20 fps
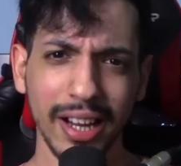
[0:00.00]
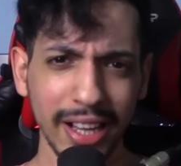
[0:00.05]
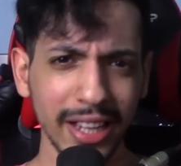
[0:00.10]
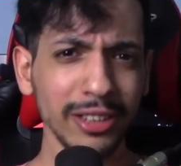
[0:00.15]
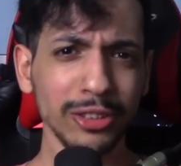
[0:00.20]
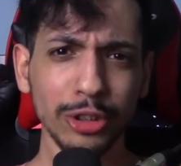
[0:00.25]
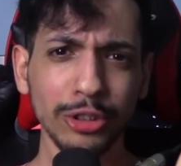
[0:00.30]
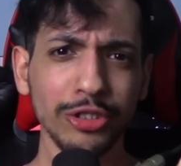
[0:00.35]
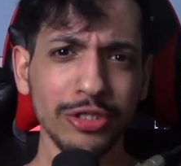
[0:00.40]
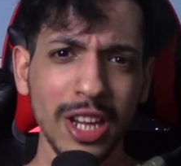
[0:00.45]
I
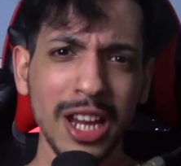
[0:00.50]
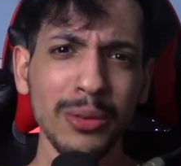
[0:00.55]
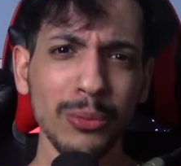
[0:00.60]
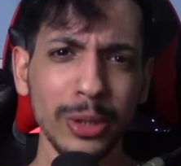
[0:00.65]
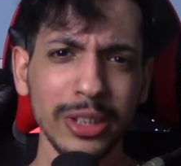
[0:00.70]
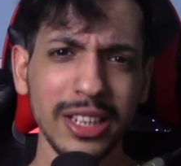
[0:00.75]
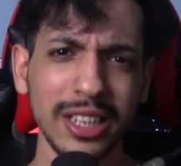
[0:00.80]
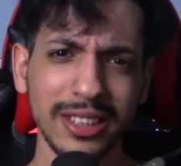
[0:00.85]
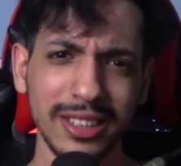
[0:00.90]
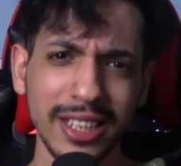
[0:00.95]
understand why
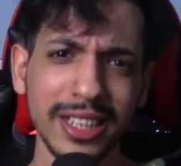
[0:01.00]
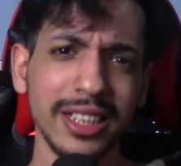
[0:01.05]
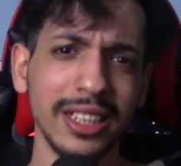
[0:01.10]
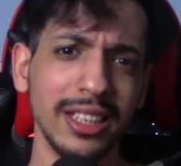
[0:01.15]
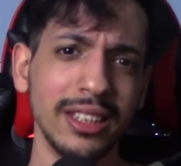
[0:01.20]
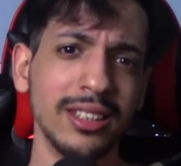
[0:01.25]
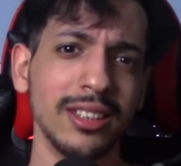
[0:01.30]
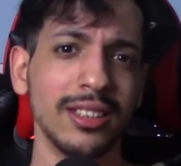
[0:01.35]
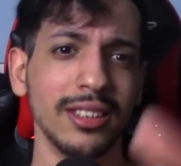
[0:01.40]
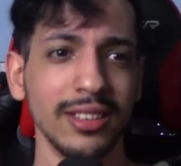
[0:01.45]
they did
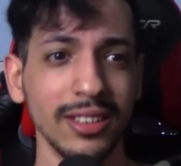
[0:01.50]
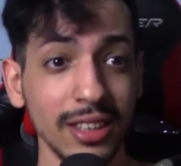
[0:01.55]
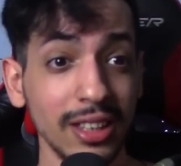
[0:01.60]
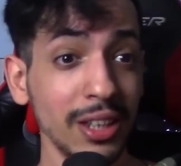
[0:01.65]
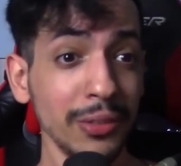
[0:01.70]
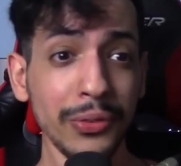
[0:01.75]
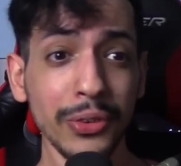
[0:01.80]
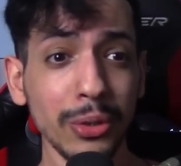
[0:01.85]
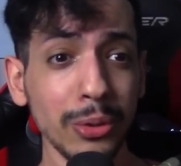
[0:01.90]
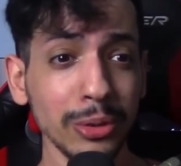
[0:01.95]
it. The
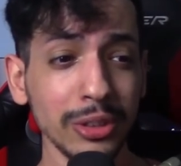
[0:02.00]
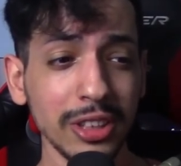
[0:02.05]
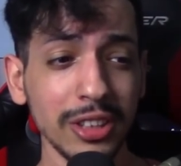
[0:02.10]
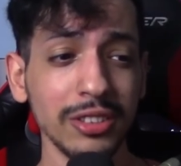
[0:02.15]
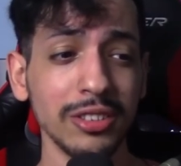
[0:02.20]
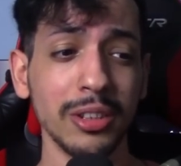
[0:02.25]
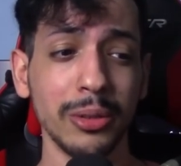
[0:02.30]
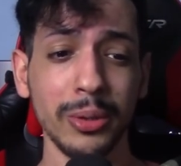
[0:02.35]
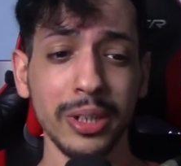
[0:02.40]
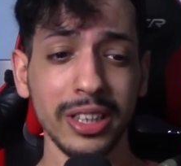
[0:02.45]
difficulty
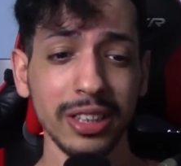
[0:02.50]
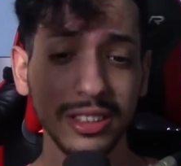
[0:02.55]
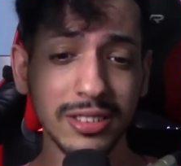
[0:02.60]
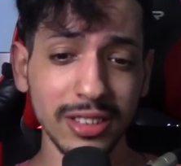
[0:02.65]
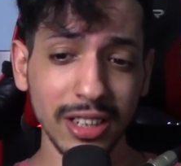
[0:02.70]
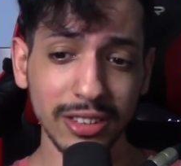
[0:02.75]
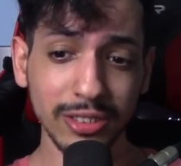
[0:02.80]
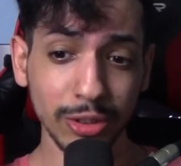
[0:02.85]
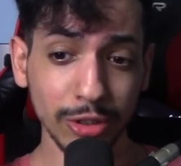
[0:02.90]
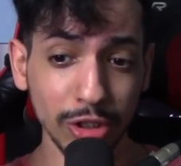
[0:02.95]
is directly
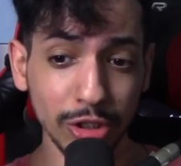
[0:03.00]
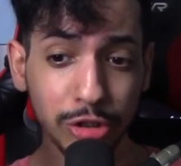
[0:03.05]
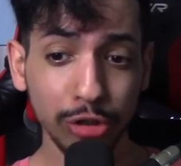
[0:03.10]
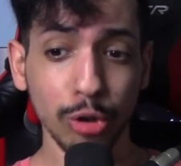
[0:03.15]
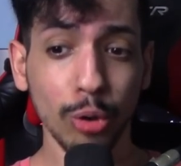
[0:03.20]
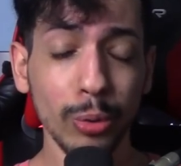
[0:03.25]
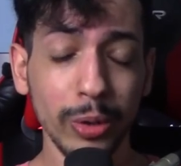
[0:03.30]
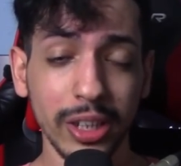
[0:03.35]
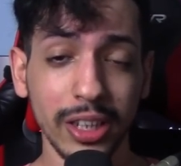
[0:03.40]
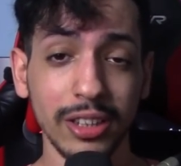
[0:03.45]
tied to the
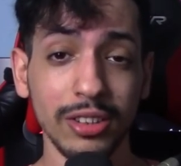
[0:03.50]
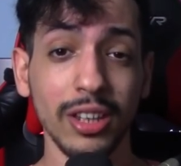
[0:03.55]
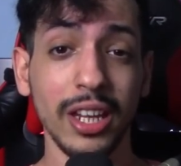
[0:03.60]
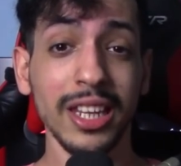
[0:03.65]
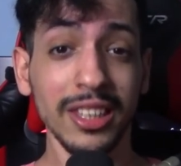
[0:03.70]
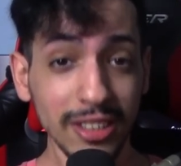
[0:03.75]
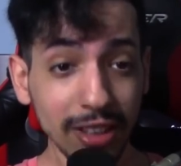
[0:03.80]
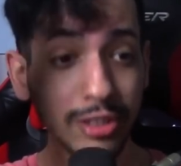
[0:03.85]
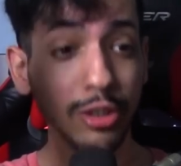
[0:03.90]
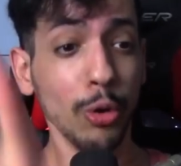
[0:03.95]
story,
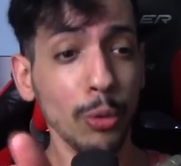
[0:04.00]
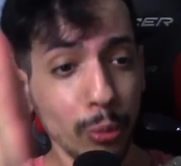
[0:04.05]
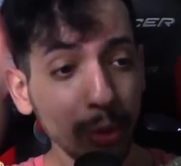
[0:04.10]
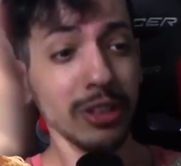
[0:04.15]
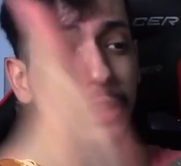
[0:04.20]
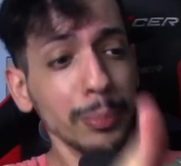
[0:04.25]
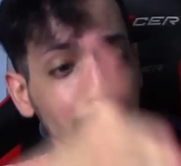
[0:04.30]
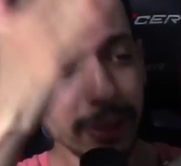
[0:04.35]
and they don't want the